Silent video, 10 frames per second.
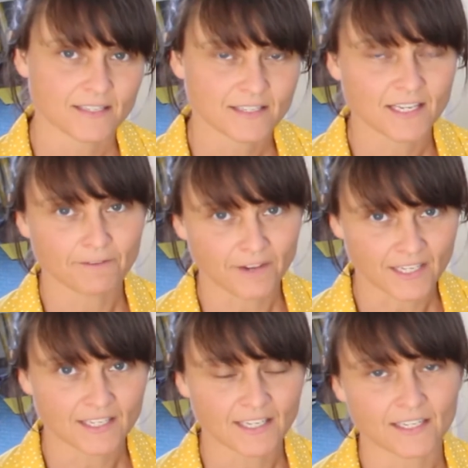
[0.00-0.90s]
see if I
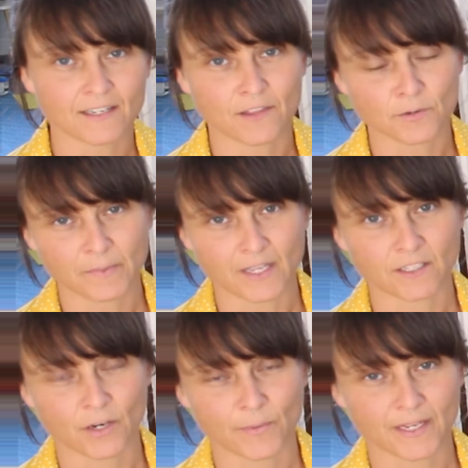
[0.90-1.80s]
can get another
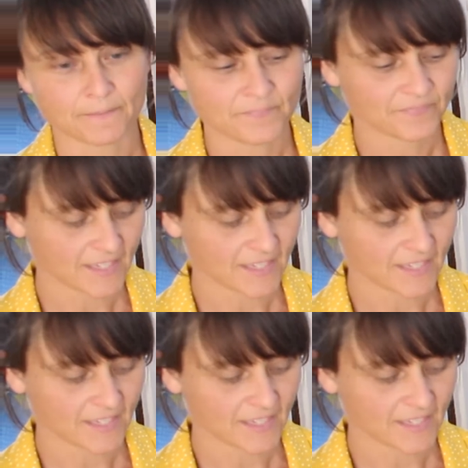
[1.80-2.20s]
bud going.